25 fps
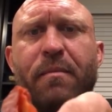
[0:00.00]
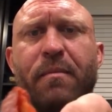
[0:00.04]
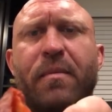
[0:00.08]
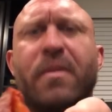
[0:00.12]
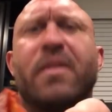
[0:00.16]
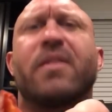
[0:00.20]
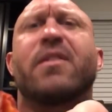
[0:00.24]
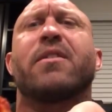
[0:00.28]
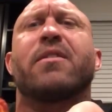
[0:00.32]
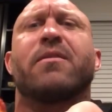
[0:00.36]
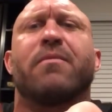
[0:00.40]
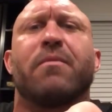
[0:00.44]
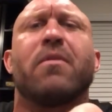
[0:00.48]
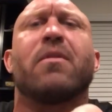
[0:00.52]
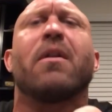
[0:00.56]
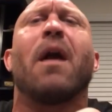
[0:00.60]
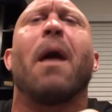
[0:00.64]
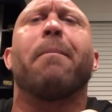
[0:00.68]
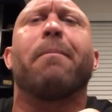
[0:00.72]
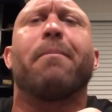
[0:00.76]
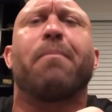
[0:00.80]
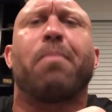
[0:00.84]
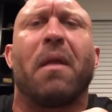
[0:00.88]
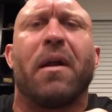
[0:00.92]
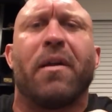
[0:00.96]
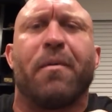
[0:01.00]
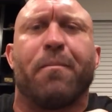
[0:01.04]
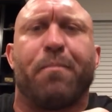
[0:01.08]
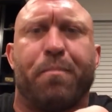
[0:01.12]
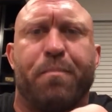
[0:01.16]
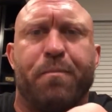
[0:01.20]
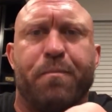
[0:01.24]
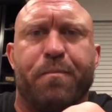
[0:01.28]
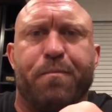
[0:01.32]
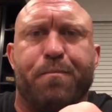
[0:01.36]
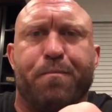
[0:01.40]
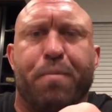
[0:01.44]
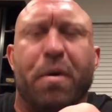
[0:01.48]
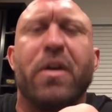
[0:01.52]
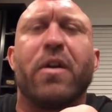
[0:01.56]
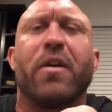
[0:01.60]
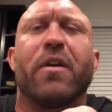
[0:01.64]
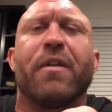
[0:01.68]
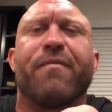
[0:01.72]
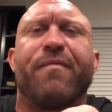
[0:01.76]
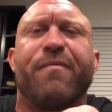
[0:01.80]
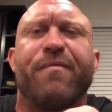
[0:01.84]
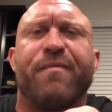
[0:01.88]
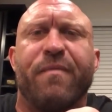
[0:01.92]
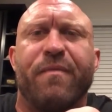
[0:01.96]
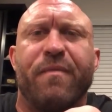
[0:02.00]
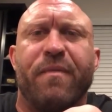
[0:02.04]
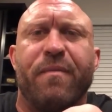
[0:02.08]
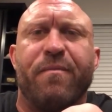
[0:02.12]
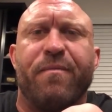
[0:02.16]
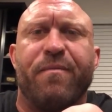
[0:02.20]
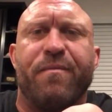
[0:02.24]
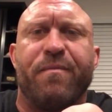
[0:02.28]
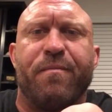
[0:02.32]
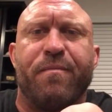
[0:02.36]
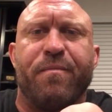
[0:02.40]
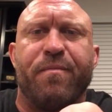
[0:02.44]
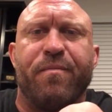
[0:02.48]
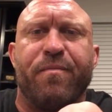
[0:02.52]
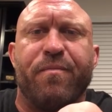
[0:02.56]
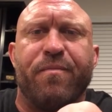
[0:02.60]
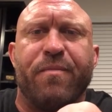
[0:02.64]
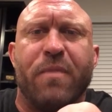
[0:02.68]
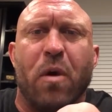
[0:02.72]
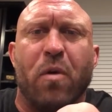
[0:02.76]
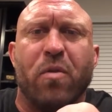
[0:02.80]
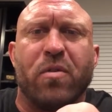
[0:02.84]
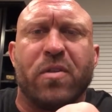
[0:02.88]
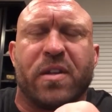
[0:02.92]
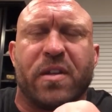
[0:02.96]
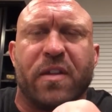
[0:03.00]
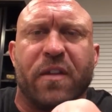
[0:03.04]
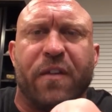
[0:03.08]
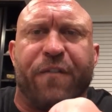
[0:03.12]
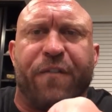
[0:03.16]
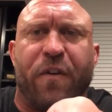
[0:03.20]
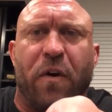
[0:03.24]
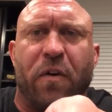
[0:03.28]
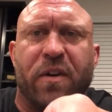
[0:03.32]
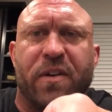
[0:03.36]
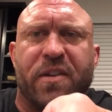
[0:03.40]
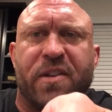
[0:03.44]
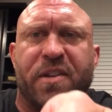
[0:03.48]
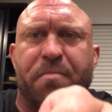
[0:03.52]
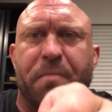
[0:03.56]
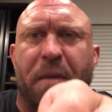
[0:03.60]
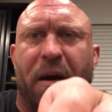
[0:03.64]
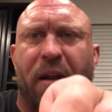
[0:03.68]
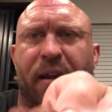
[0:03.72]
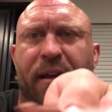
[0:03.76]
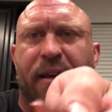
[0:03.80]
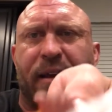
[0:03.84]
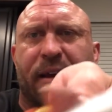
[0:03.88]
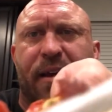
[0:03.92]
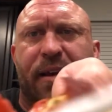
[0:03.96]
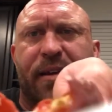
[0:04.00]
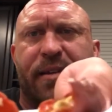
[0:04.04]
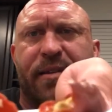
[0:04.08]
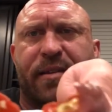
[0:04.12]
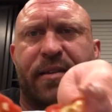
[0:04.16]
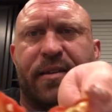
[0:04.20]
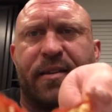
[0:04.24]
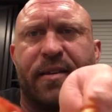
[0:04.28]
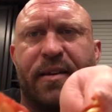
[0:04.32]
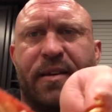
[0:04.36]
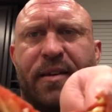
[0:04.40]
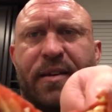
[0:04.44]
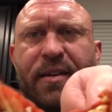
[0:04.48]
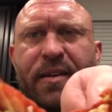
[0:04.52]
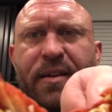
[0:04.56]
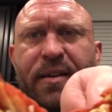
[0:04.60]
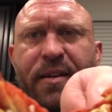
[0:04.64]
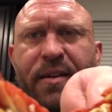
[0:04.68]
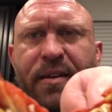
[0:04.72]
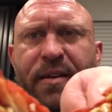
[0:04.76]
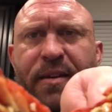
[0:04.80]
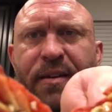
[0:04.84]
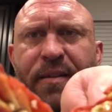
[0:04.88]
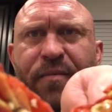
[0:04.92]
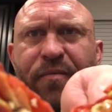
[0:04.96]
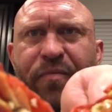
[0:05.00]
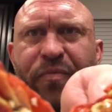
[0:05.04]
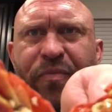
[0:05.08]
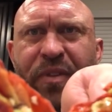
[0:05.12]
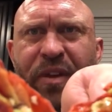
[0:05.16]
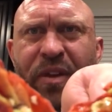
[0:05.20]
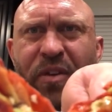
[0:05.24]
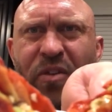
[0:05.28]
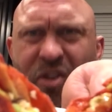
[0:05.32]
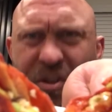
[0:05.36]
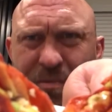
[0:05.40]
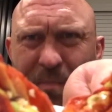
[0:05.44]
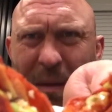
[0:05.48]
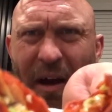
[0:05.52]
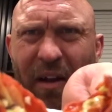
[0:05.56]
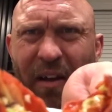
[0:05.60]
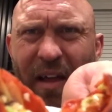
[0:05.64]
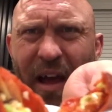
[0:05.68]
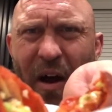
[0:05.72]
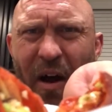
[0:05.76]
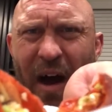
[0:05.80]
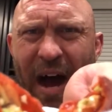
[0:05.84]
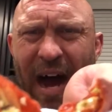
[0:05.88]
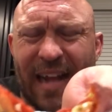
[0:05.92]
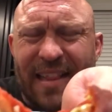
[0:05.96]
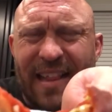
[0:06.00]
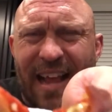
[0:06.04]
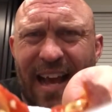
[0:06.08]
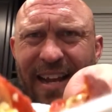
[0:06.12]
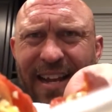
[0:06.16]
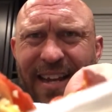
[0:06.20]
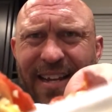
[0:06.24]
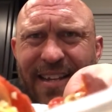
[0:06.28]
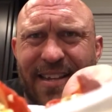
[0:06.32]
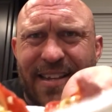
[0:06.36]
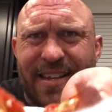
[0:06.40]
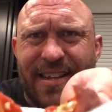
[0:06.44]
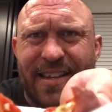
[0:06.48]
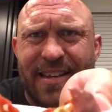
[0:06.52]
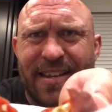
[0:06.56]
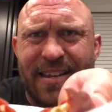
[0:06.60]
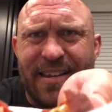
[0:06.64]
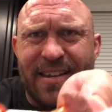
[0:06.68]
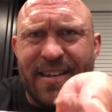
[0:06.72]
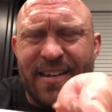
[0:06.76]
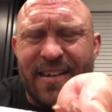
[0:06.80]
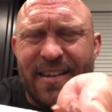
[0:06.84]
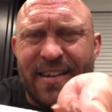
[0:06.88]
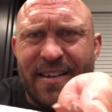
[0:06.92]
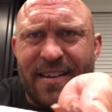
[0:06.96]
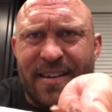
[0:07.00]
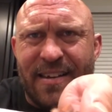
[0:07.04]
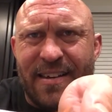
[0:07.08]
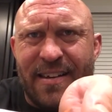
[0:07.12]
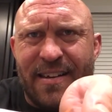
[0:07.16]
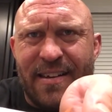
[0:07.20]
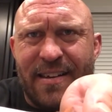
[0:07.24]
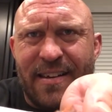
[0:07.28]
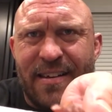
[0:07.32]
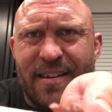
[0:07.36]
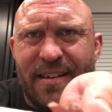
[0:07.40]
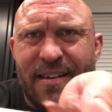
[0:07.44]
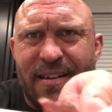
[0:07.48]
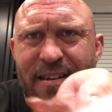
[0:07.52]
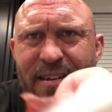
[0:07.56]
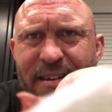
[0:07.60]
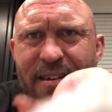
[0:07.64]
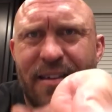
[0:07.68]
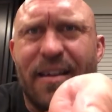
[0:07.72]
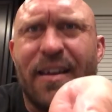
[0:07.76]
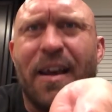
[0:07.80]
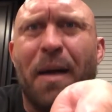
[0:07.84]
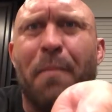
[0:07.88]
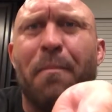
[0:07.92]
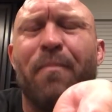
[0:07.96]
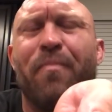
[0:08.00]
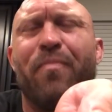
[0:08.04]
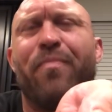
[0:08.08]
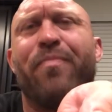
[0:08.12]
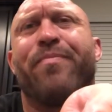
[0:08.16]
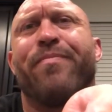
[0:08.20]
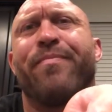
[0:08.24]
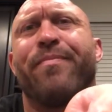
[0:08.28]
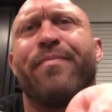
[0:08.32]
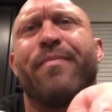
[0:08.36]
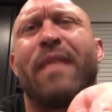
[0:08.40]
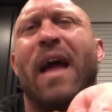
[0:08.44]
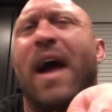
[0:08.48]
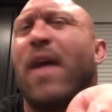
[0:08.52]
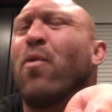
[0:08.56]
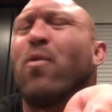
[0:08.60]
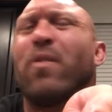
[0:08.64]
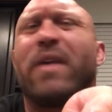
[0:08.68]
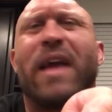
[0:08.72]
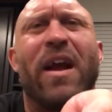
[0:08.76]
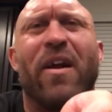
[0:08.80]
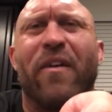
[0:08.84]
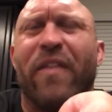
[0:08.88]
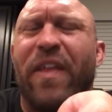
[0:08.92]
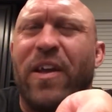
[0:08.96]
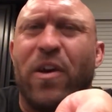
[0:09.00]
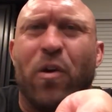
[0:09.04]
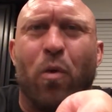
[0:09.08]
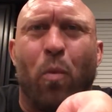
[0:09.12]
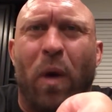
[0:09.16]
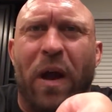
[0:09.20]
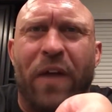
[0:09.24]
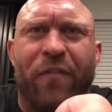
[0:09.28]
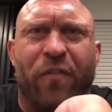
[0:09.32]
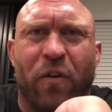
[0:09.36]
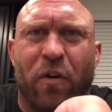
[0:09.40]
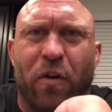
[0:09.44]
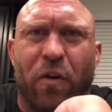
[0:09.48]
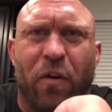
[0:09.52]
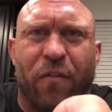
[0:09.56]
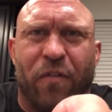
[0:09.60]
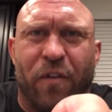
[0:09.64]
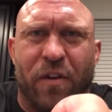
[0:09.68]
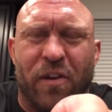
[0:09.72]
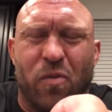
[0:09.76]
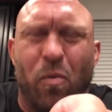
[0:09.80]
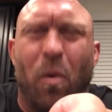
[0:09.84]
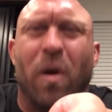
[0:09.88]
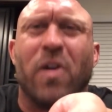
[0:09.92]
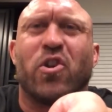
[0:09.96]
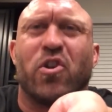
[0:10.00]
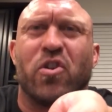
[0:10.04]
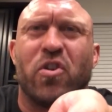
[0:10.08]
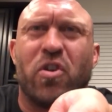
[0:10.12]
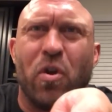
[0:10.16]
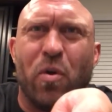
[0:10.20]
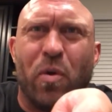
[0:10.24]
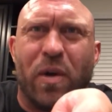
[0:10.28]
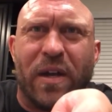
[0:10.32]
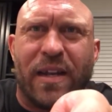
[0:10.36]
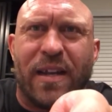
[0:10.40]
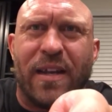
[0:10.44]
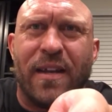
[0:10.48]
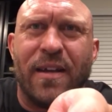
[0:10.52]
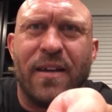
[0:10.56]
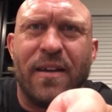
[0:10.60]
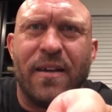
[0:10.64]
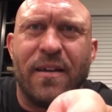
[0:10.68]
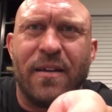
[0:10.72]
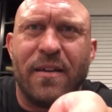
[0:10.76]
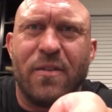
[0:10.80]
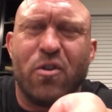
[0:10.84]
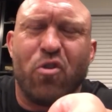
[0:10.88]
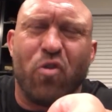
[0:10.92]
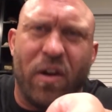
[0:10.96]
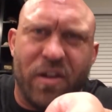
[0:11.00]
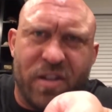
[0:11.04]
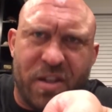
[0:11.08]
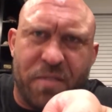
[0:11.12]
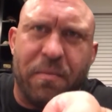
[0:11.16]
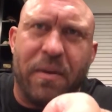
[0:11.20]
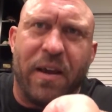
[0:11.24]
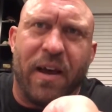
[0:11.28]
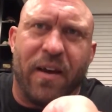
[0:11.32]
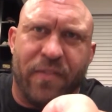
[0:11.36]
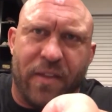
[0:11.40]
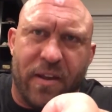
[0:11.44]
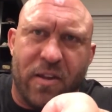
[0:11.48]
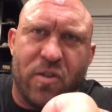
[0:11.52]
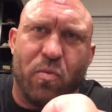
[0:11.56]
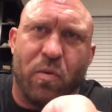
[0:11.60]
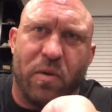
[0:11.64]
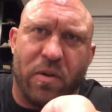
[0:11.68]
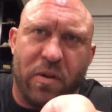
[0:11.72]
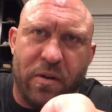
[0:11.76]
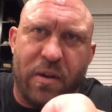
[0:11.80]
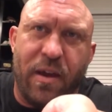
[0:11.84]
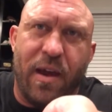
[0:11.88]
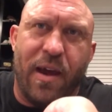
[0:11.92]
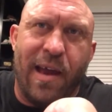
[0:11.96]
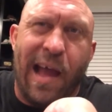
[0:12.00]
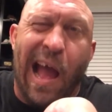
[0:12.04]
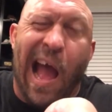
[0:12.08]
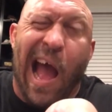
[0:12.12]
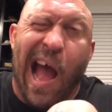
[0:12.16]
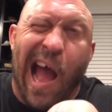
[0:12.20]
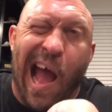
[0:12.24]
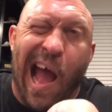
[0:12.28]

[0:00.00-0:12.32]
Stop playing. Put your nose to the phone and smell it, guys. Can you smell how hot that is? Come, I don't care that your wife or girlfriend's watching. Do it. Trust me on this one, okay?